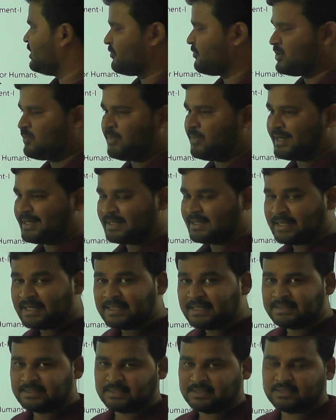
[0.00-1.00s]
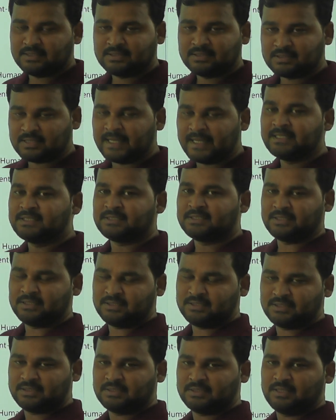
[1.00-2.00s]
the particle's size
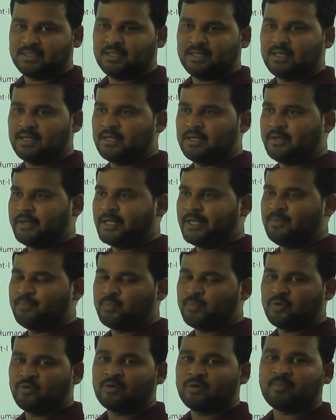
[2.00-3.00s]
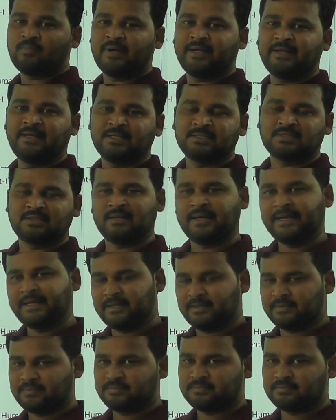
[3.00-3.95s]
is 10 power minus 9